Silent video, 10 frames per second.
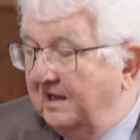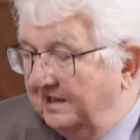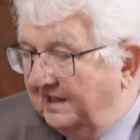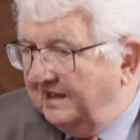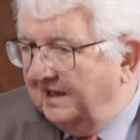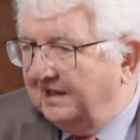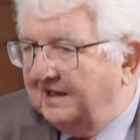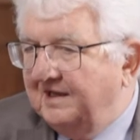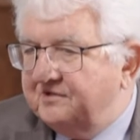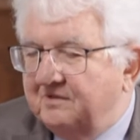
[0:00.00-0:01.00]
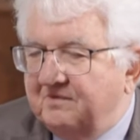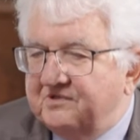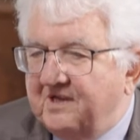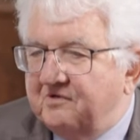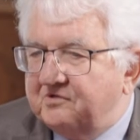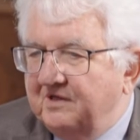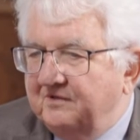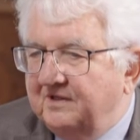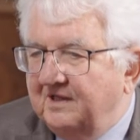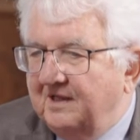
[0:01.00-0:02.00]
in any case a
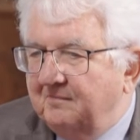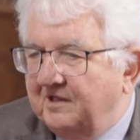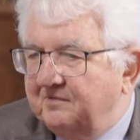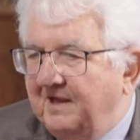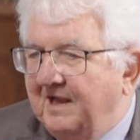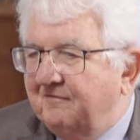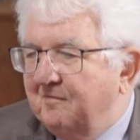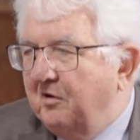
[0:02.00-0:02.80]
recession, but we have a